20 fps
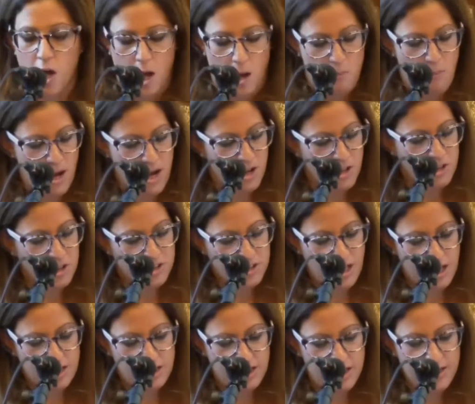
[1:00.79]
My Uncle
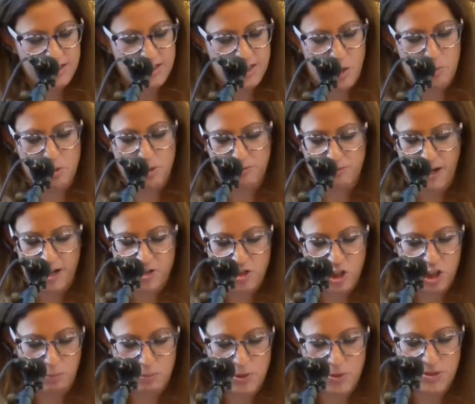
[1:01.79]
Douglas, a
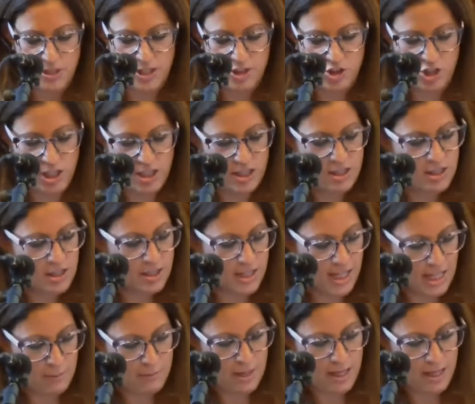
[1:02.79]
professional musician, came